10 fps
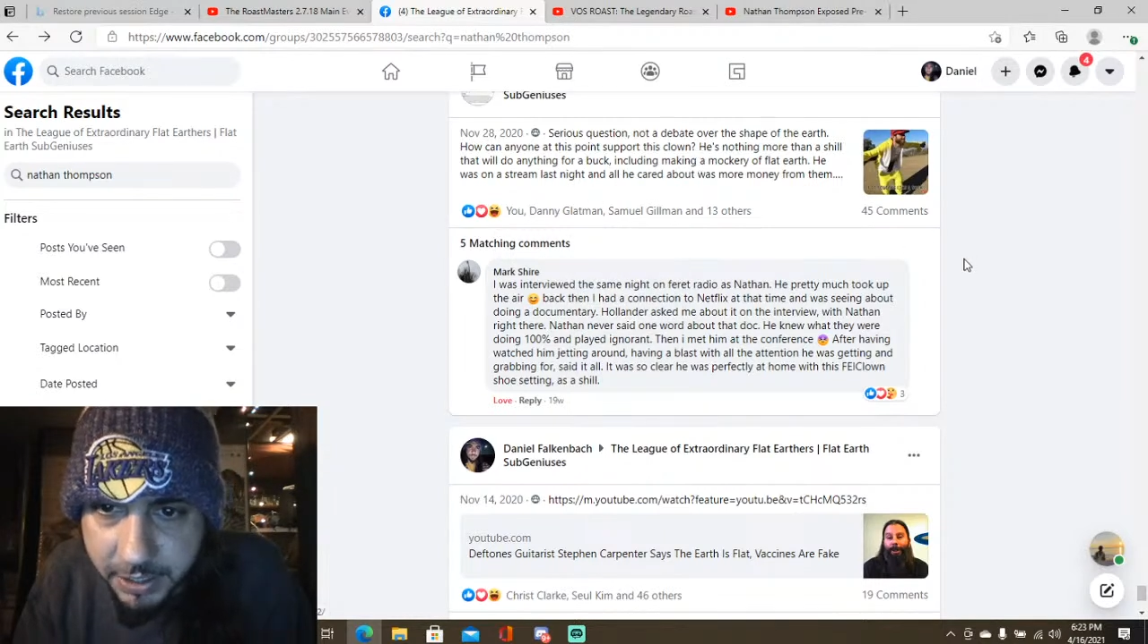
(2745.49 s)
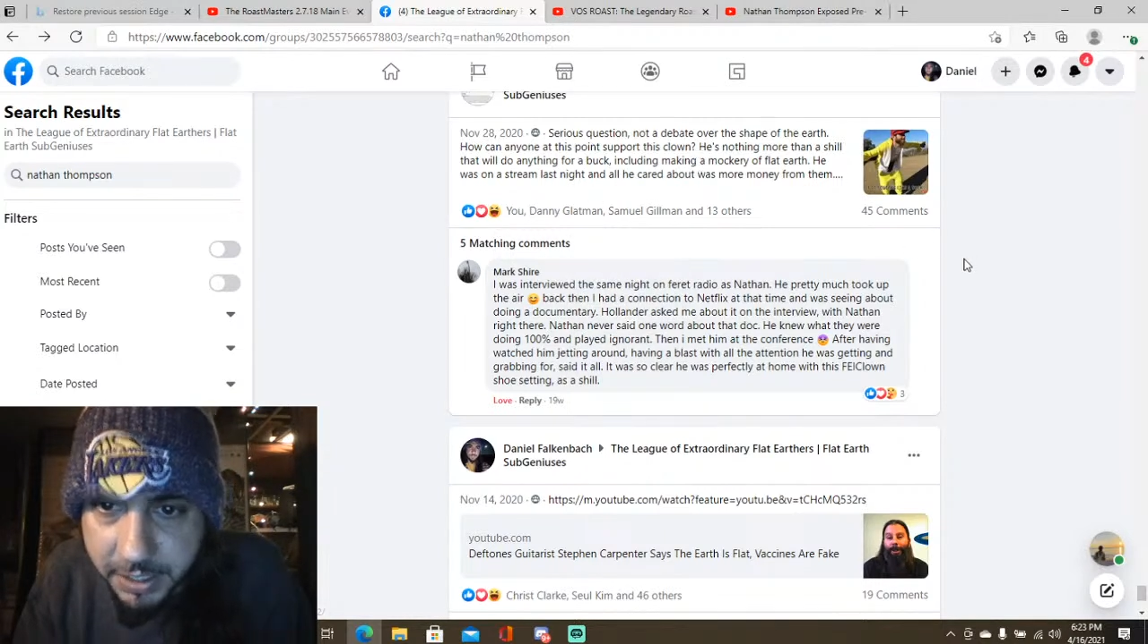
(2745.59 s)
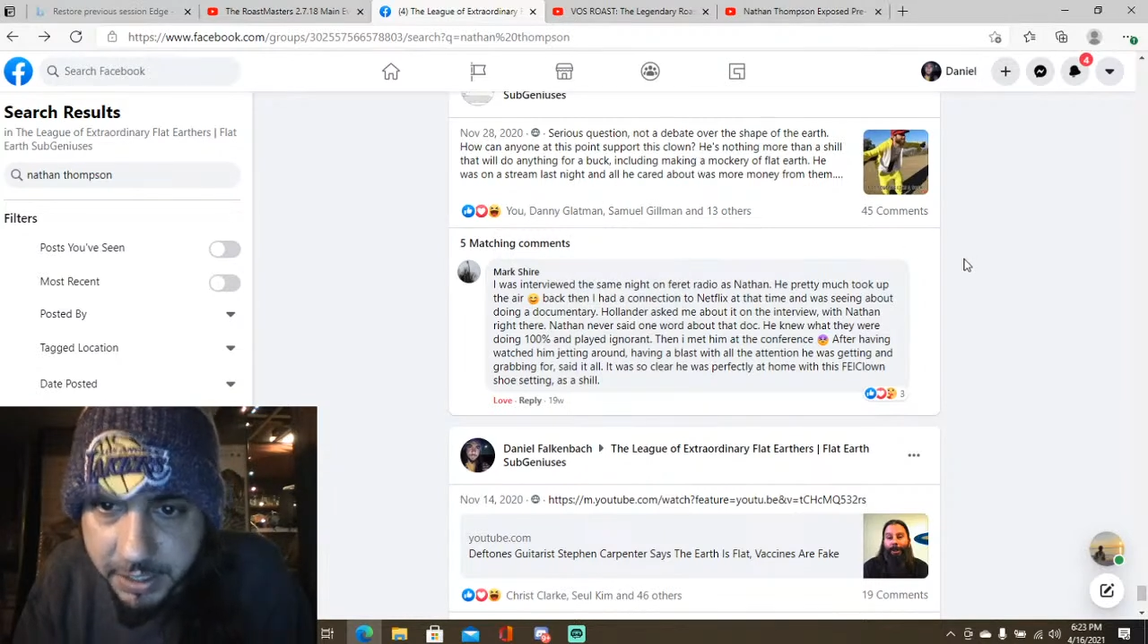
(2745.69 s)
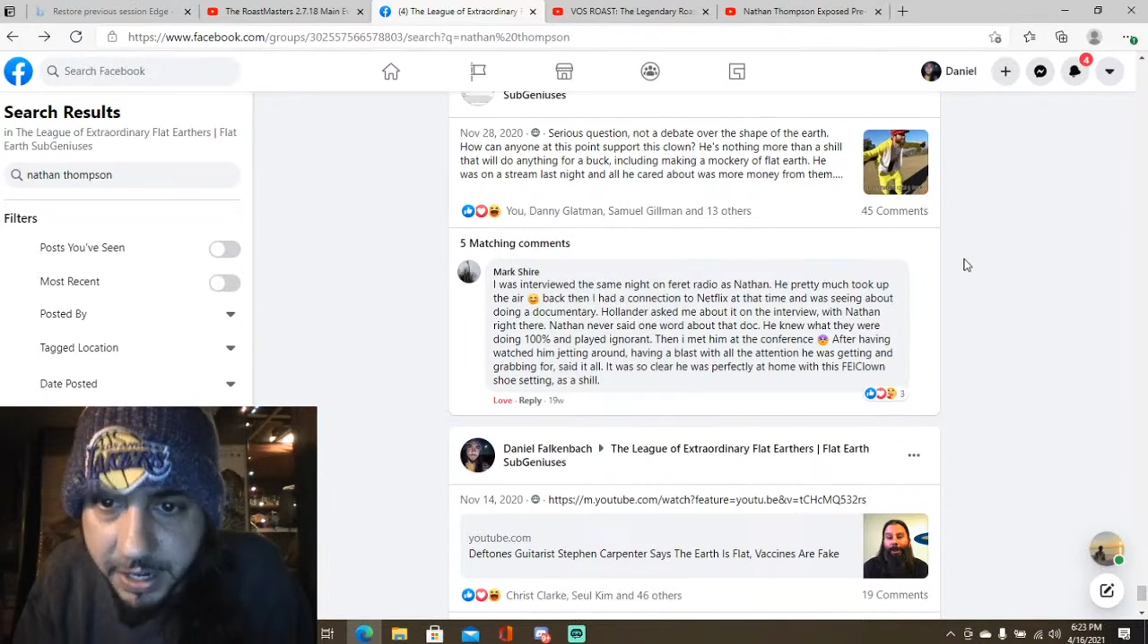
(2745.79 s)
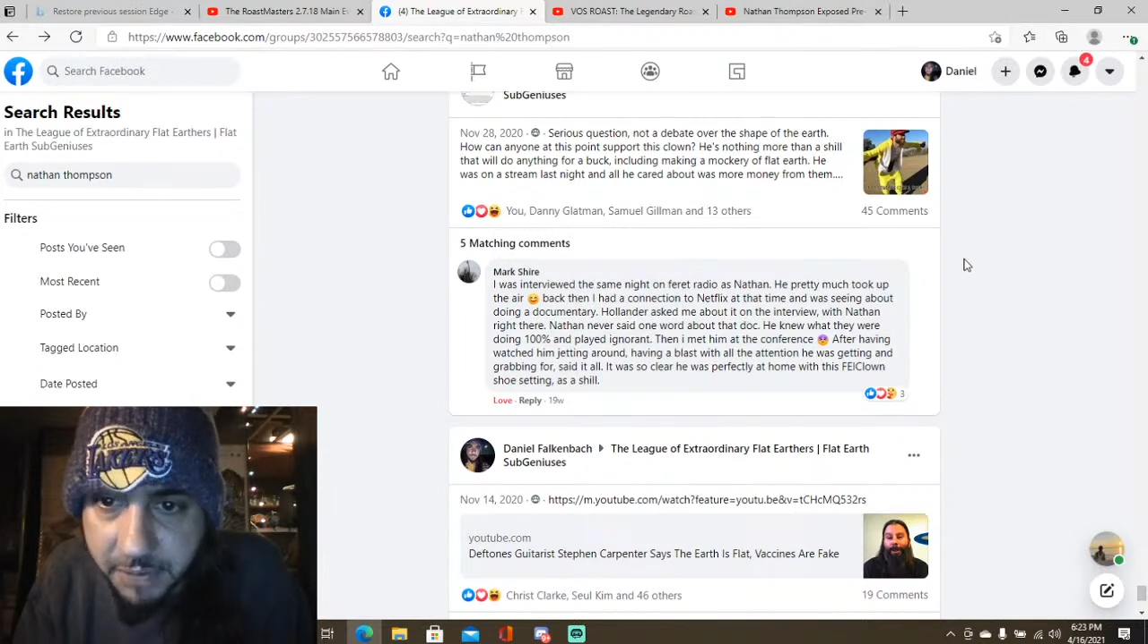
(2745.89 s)
to
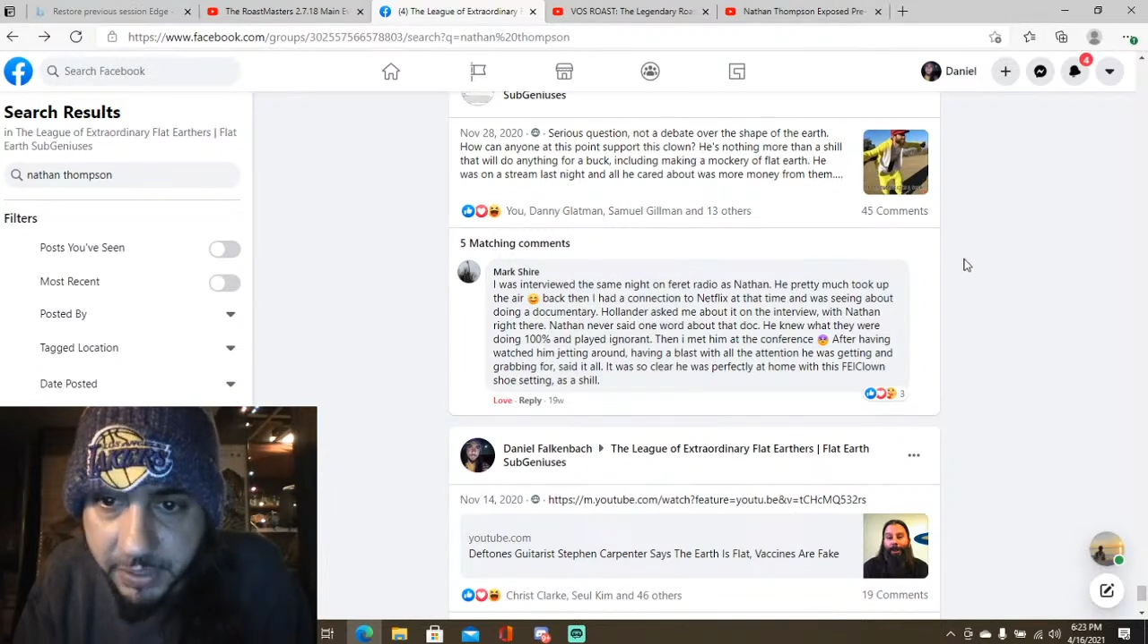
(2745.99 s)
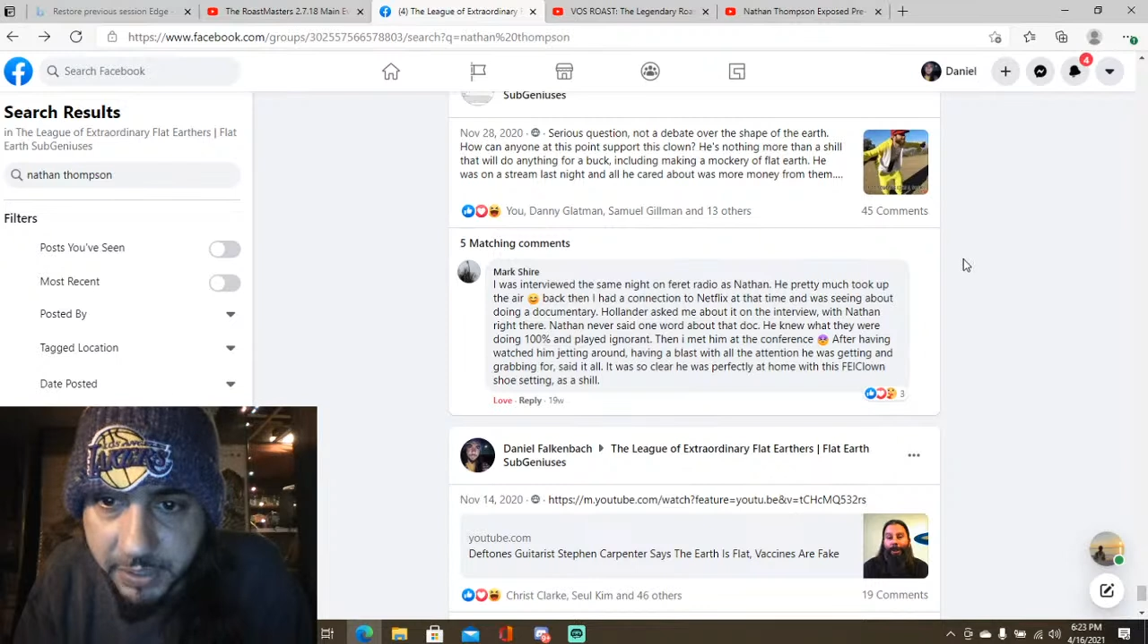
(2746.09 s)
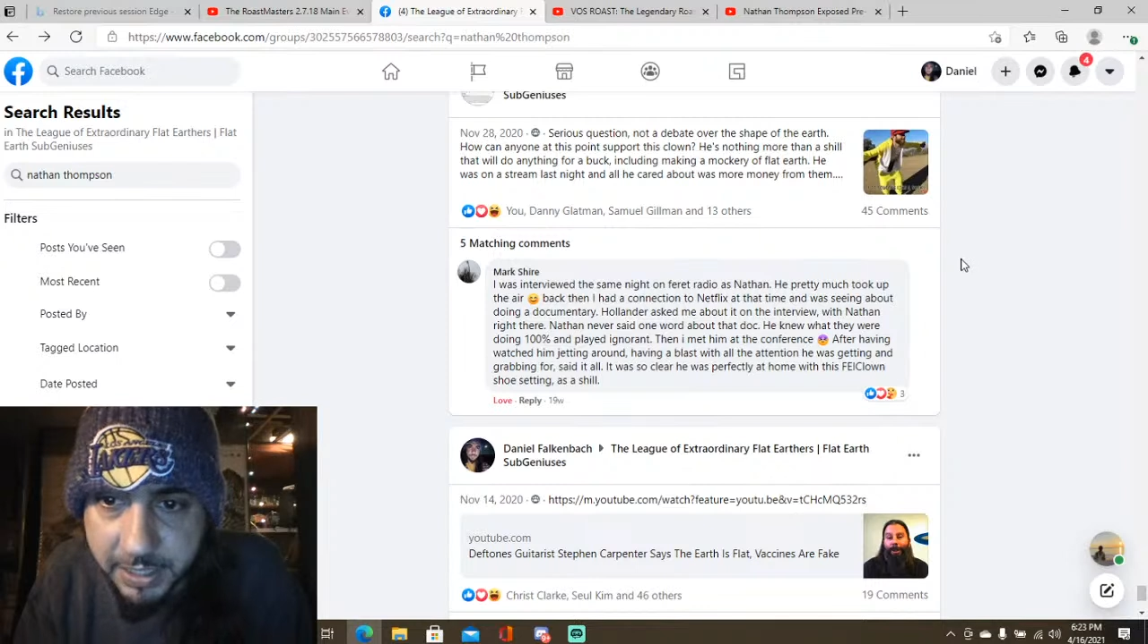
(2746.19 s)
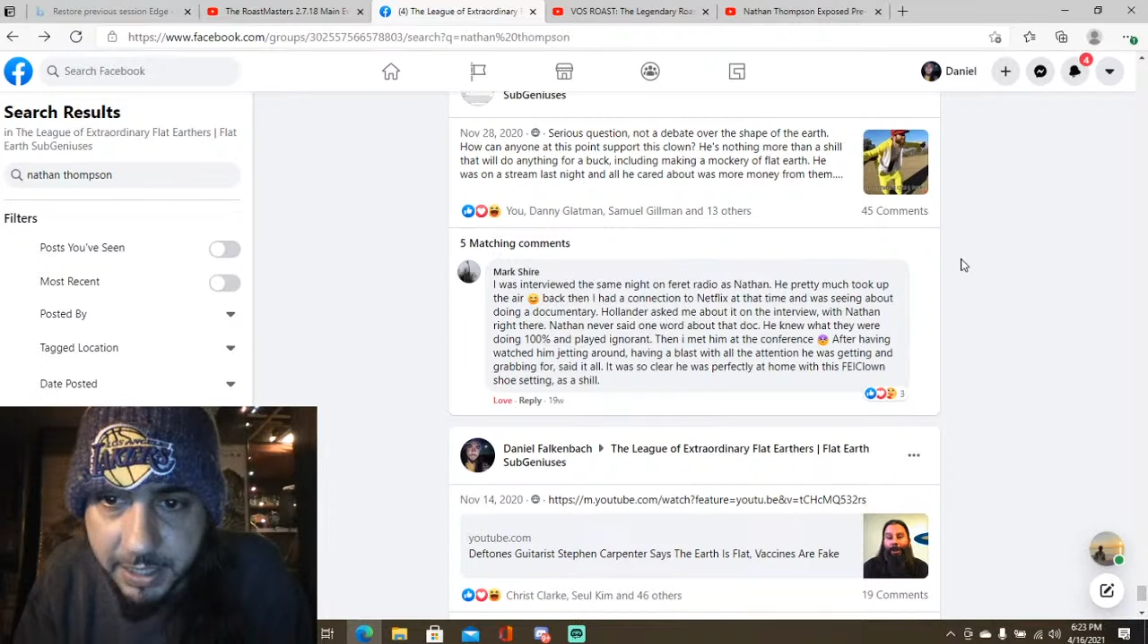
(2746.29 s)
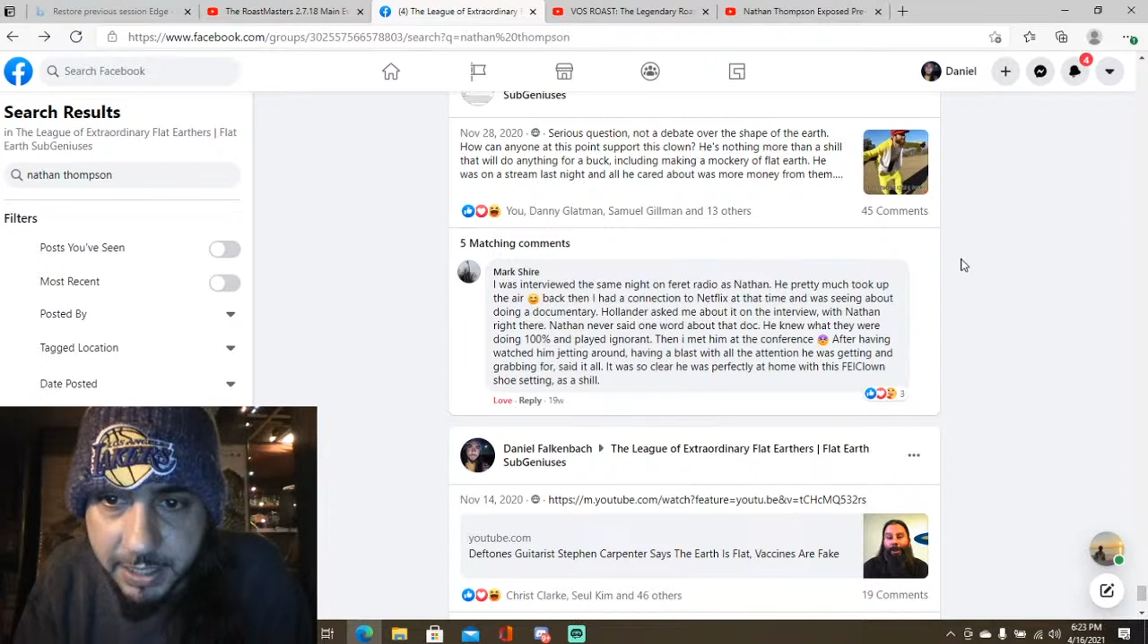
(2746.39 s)
Netflix
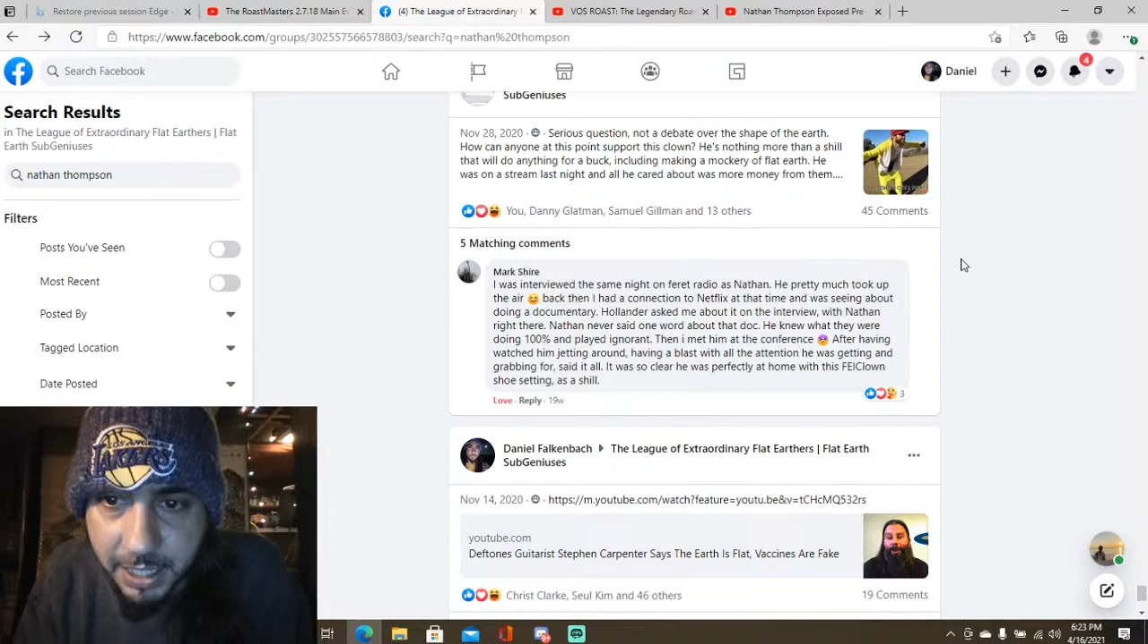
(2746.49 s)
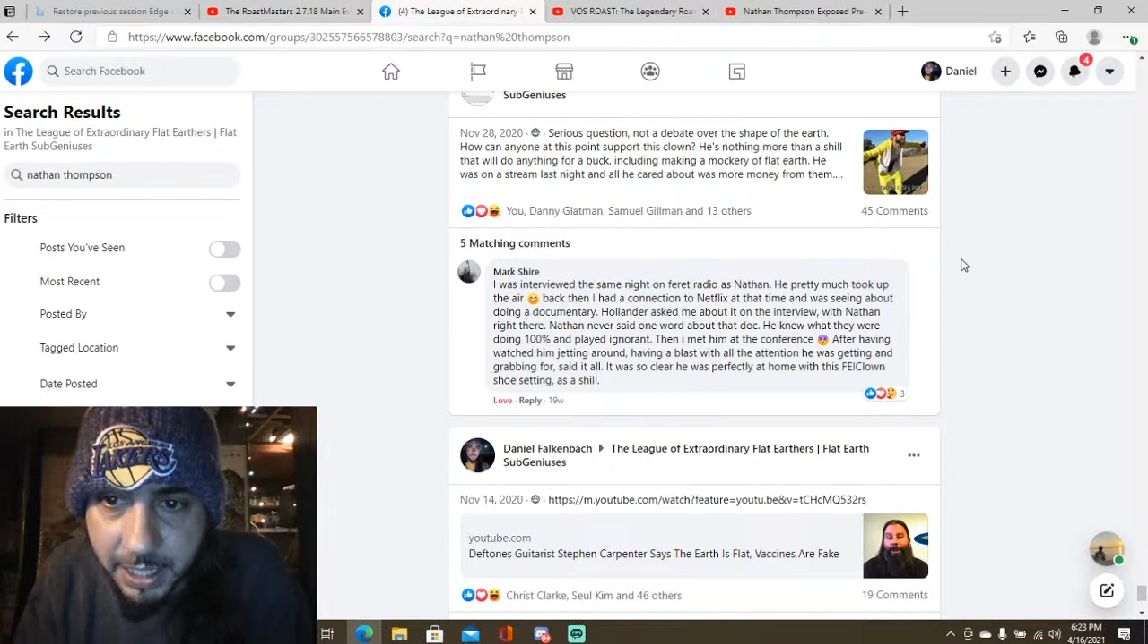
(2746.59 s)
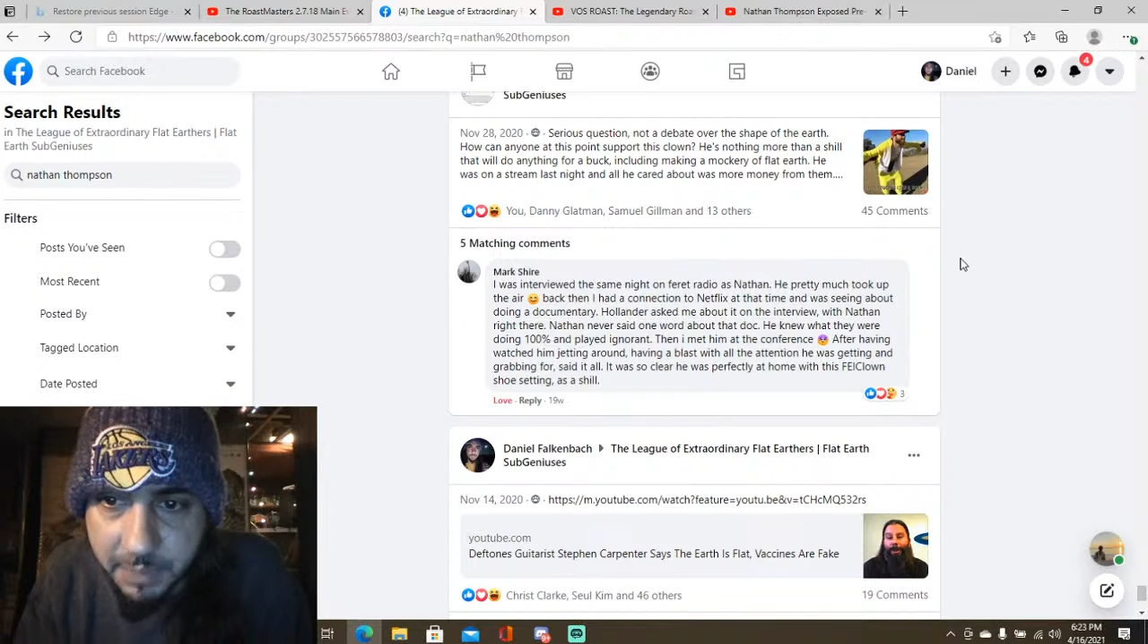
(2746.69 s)
at the time